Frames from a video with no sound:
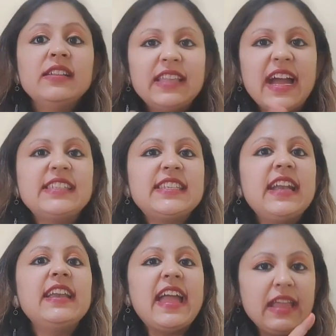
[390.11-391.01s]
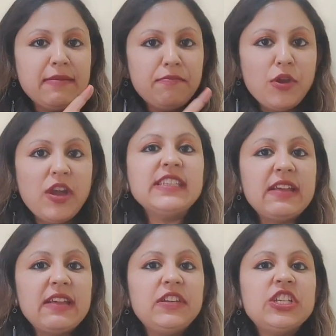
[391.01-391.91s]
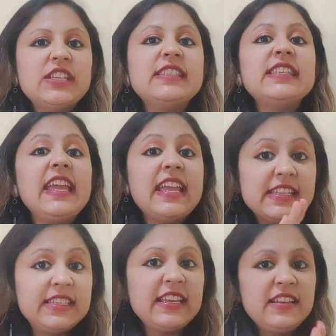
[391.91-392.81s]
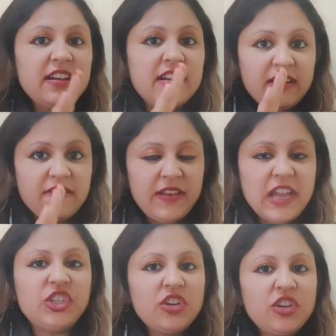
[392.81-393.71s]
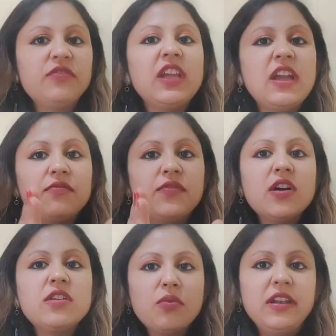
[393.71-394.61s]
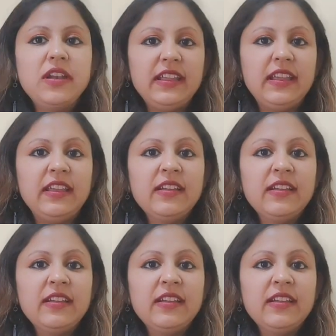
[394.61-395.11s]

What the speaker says: That said, an employee's efficiency isn't a reflection of their work quality.